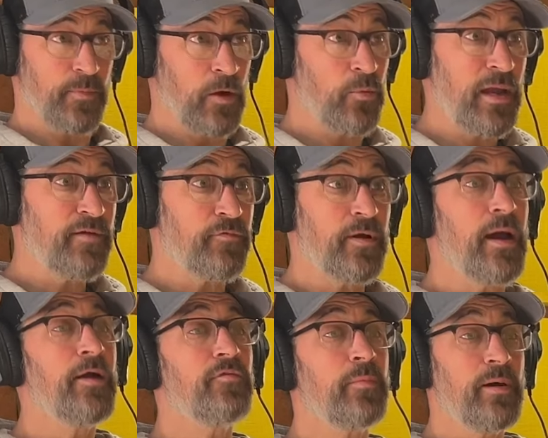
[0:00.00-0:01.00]
a way for
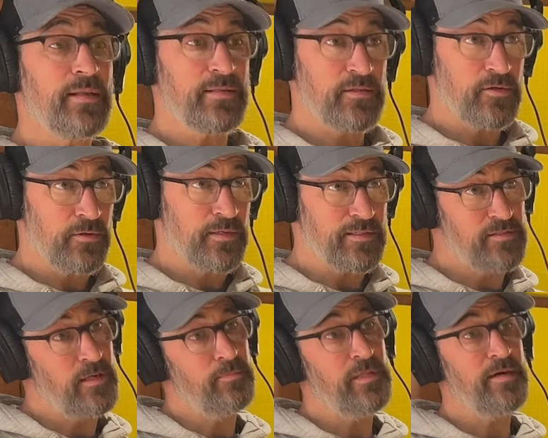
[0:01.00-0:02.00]
everybody to do it at
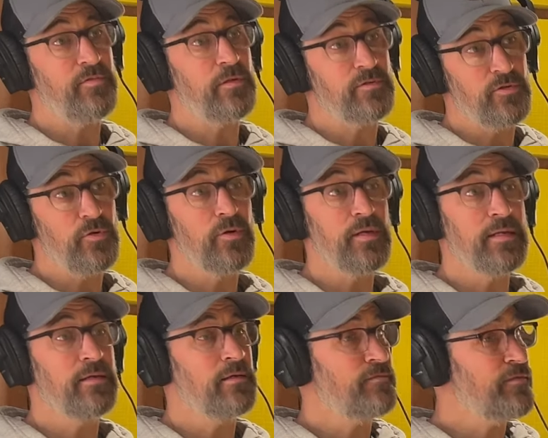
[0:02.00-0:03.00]
some level and do it in
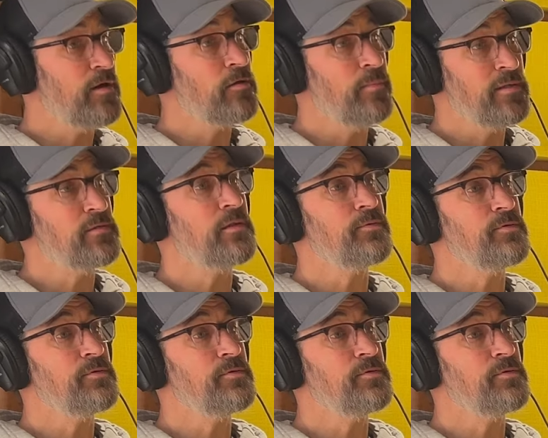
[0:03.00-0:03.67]
an environmentally